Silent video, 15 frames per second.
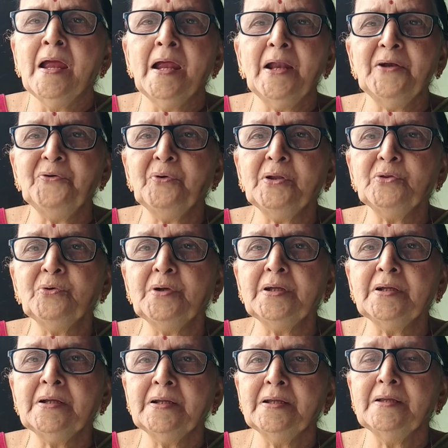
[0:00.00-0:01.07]
And you are
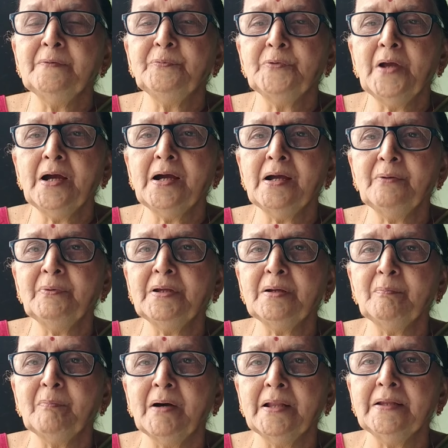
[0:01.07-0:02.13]
knowing, if you are
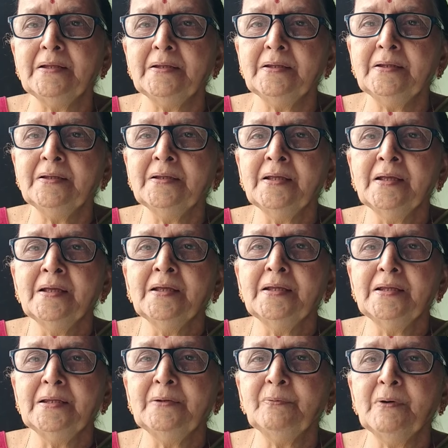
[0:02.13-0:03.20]
having money,
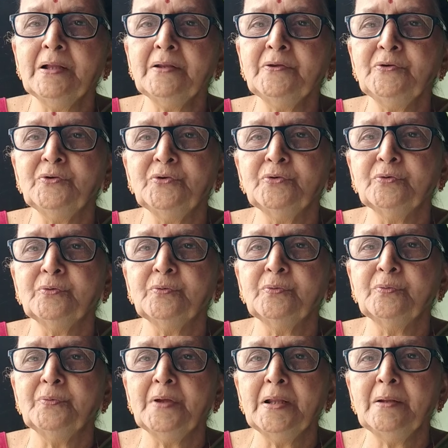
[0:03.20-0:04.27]
even you
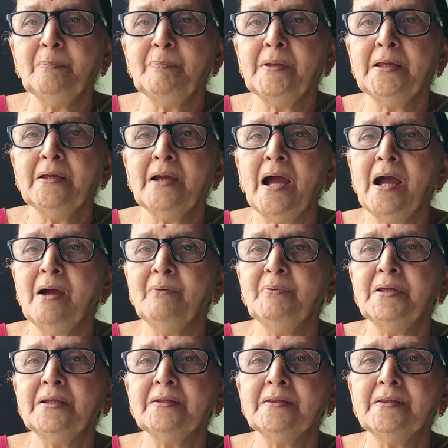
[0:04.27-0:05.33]
will be
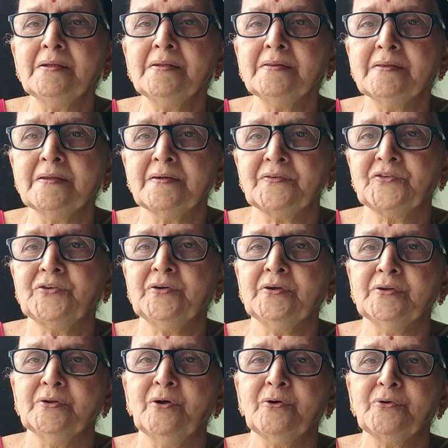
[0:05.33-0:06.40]
having the
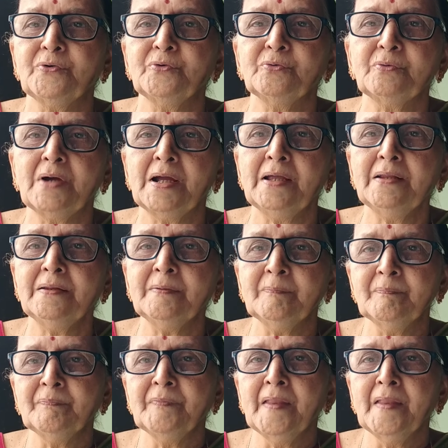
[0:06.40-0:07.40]
darshan, or you can